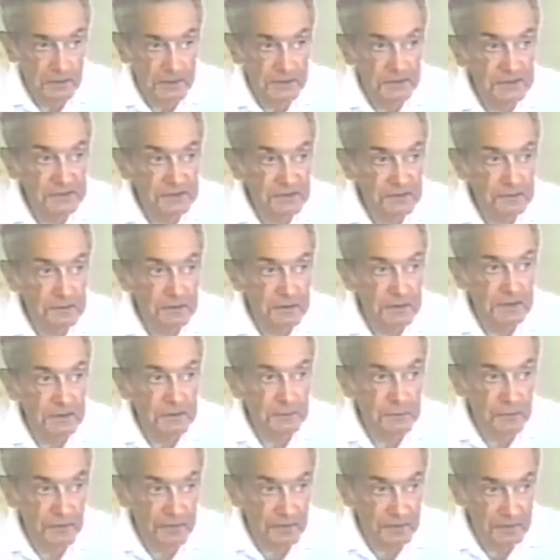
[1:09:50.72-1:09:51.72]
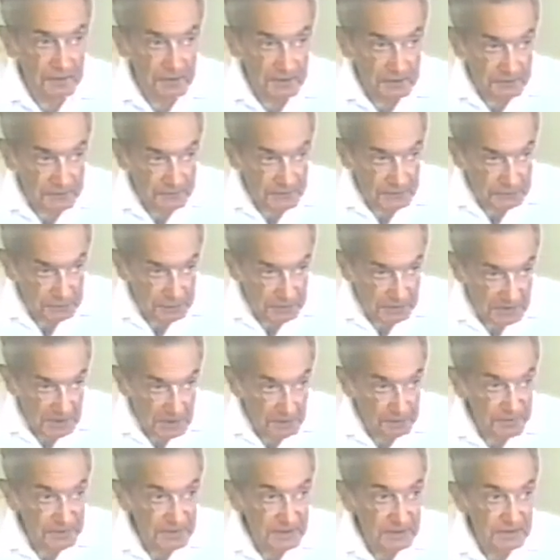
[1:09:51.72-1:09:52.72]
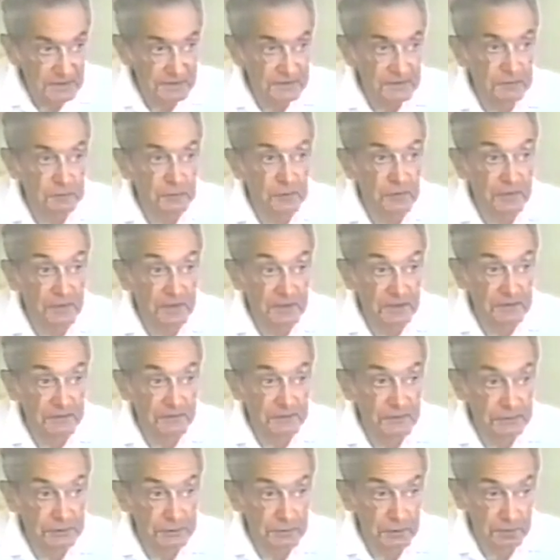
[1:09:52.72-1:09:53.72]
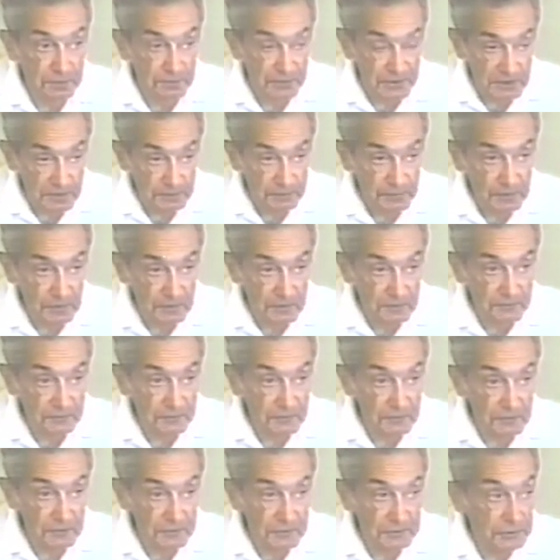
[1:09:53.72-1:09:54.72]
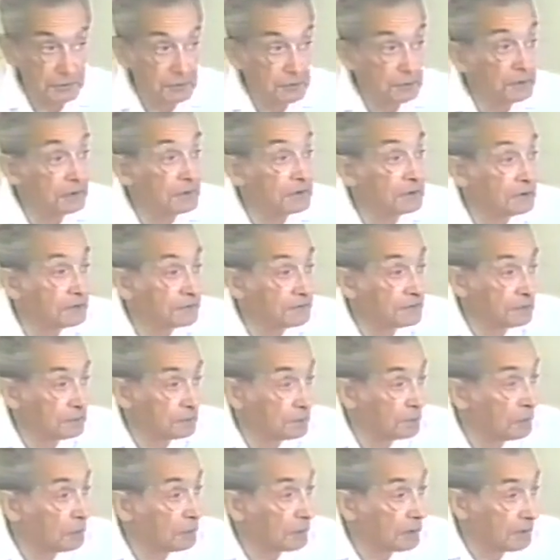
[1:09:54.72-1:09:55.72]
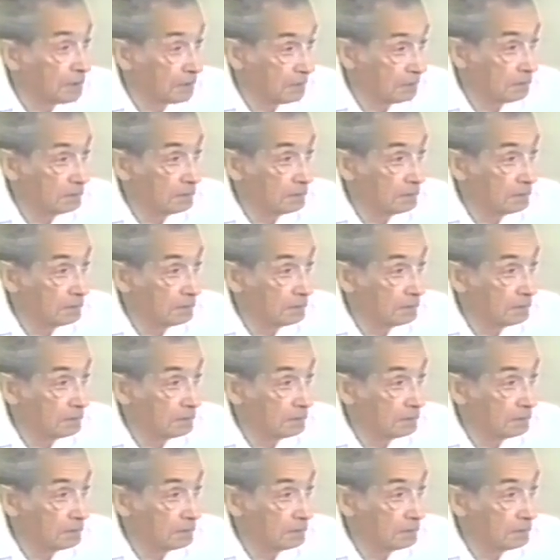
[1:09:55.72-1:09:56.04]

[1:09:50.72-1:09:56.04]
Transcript: industry and with the individual companies and with the individual people for 2 years or more.